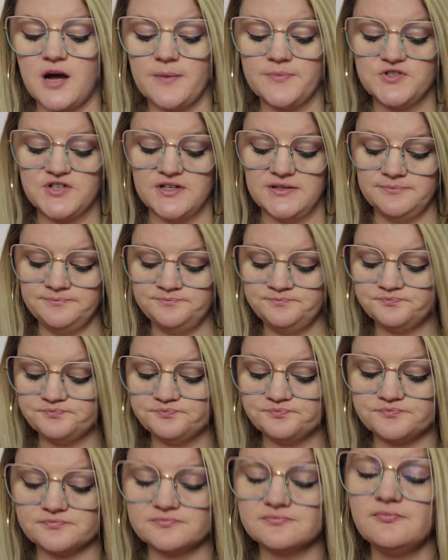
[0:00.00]
option.
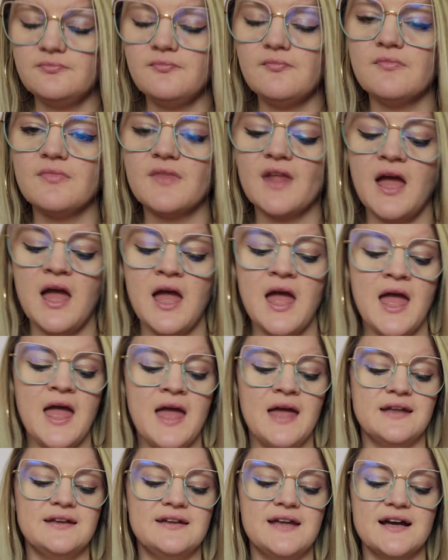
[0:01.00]

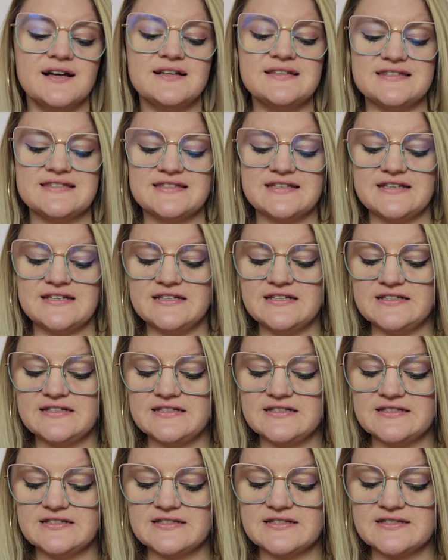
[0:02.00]
Next
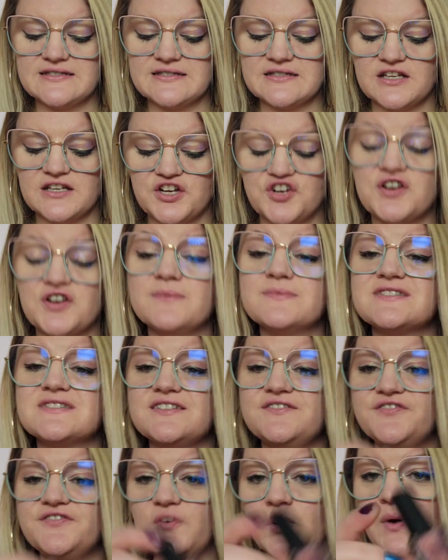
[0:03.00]
is
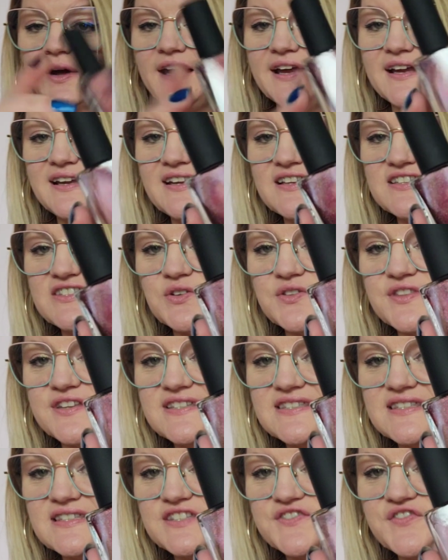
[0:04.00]
Crimson Void. So
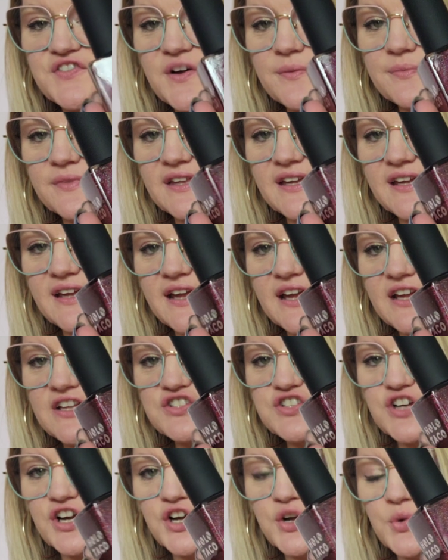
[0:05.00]
this is from the
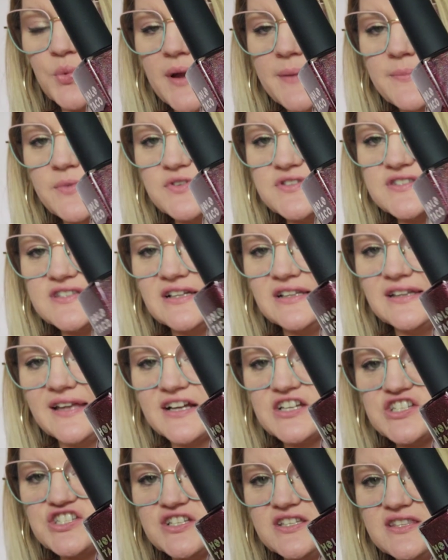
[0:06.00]
Dark Rainbows
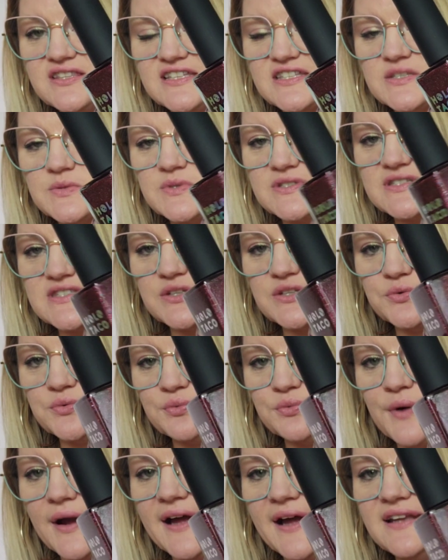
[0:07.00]
collection. This was the
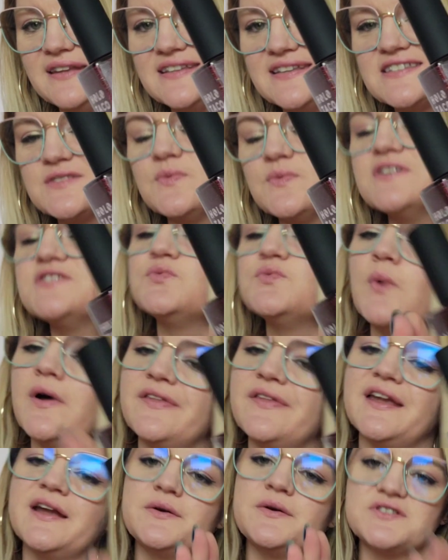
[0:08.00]
red. This was
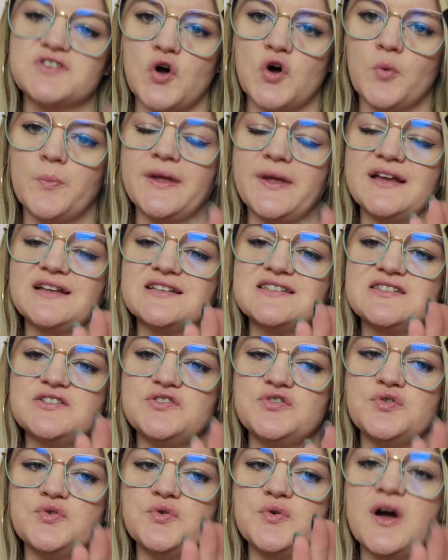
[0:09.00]
one that I was hoping
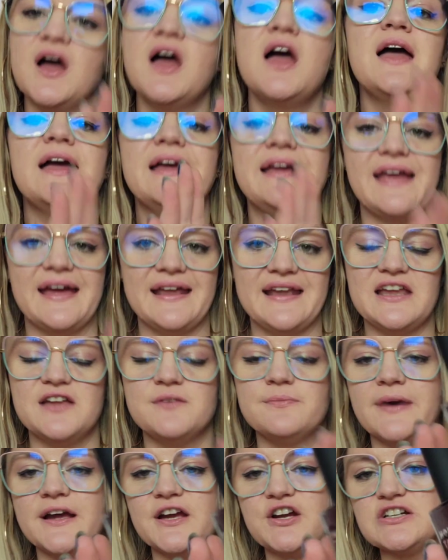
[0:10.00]
to get
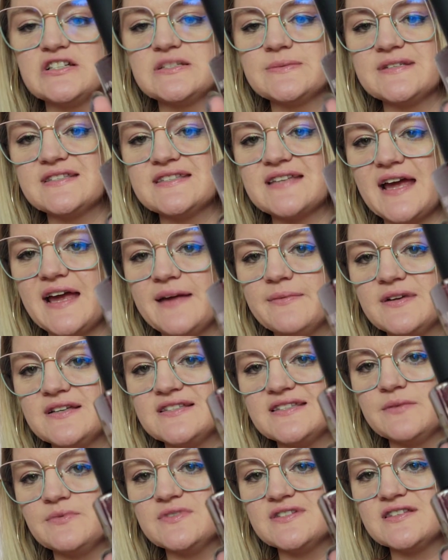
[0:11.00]
in by Christmas time
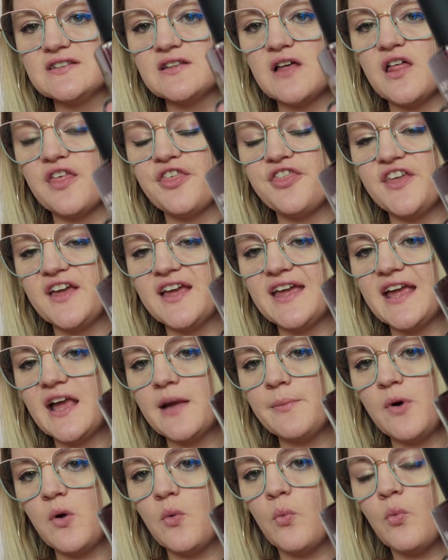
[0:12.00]
because I was thinking
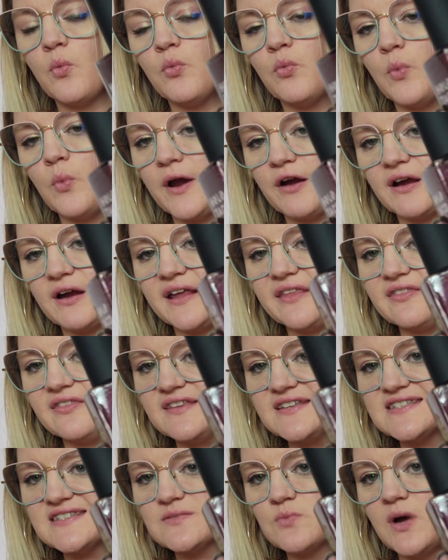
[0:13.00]
about wearing
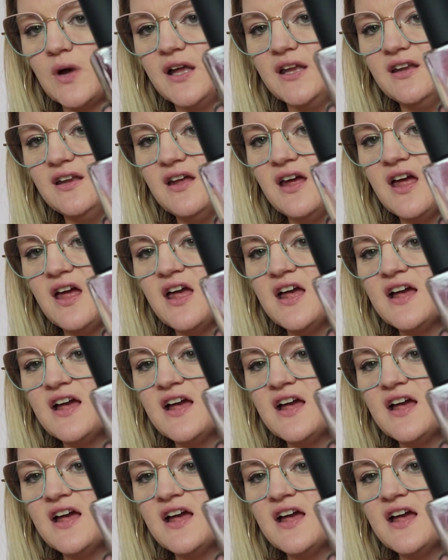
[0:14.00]
this one.